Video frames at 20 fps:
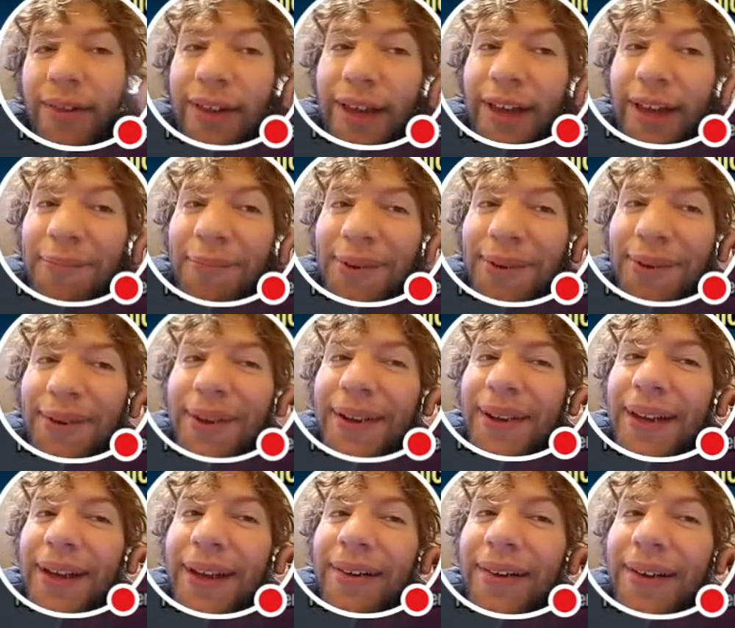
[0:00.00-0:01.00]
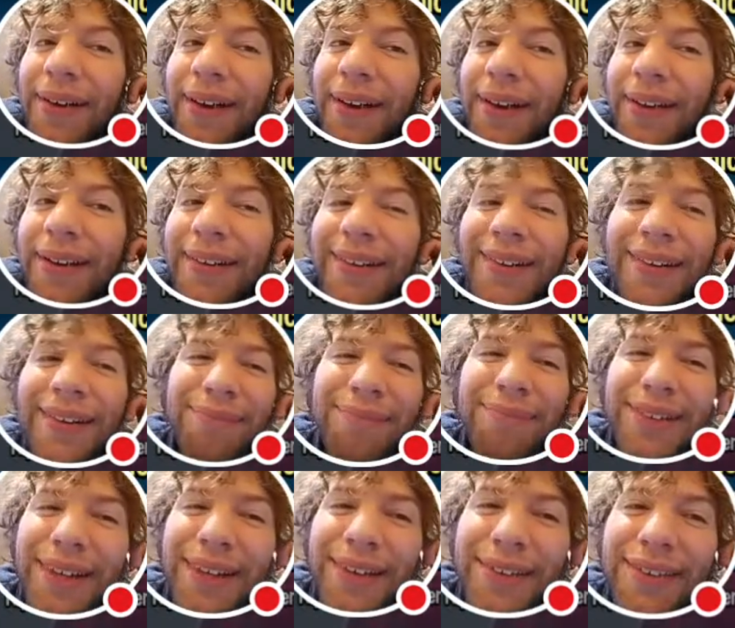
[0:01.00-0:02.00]
happy right now, and I hope
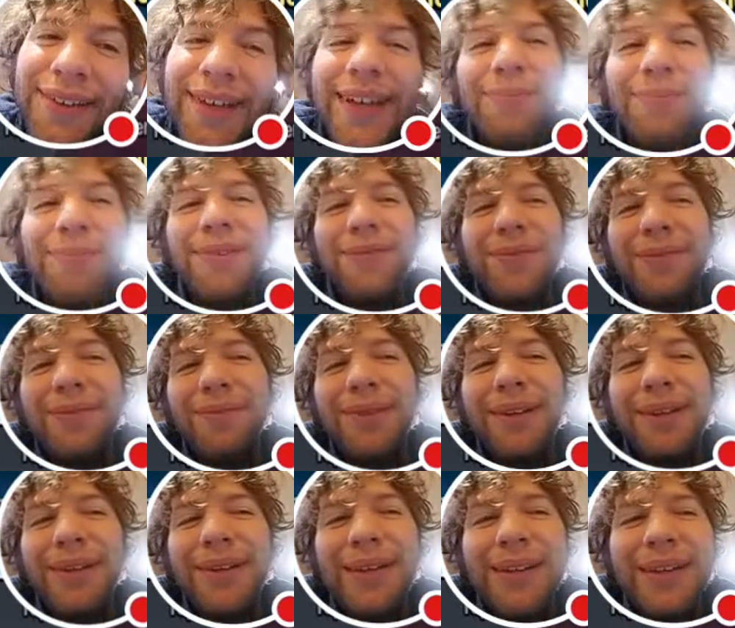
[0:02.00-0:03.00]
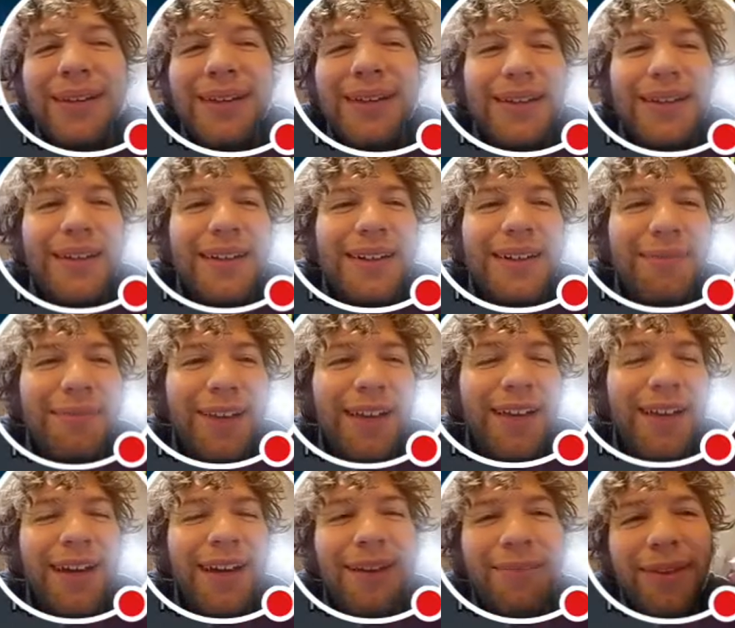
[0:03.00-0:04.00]
you guys are happy for me. But
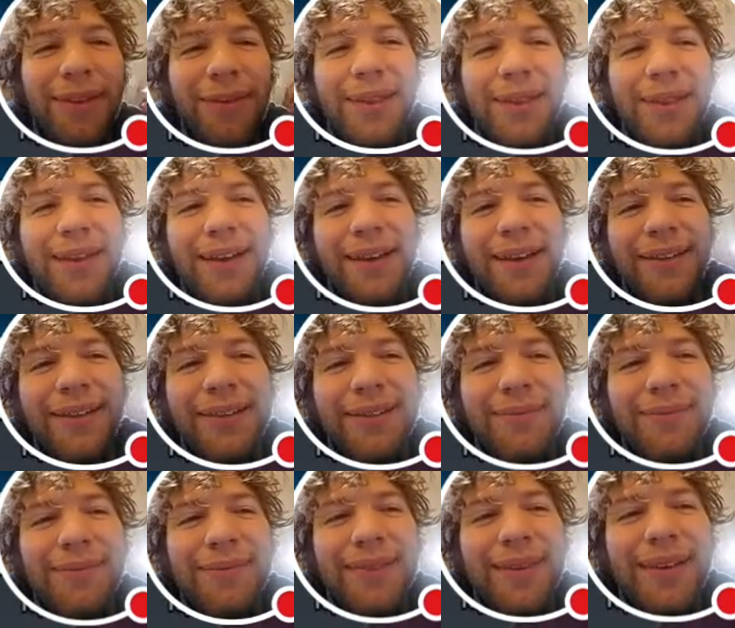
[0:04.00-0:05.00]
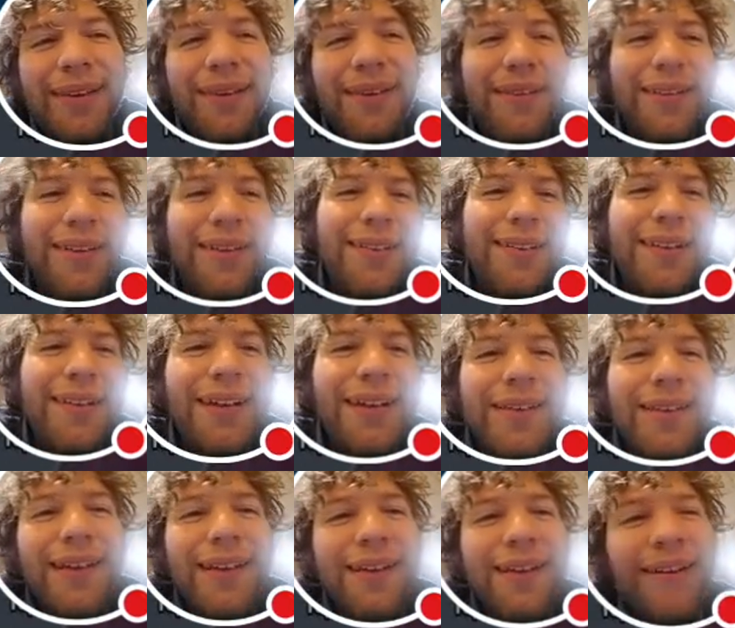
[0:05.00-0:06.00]
yeah, I'm the Awesome, and I'll catch you guys
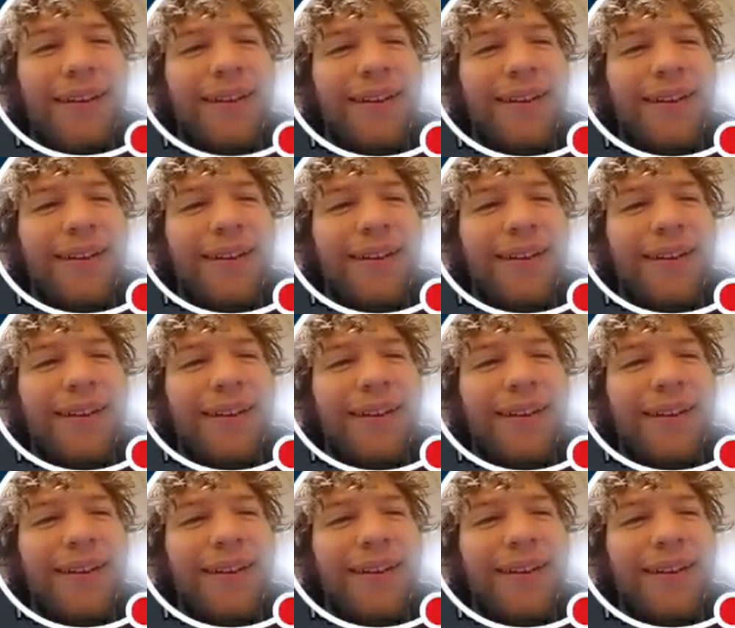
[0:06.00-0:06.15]
later.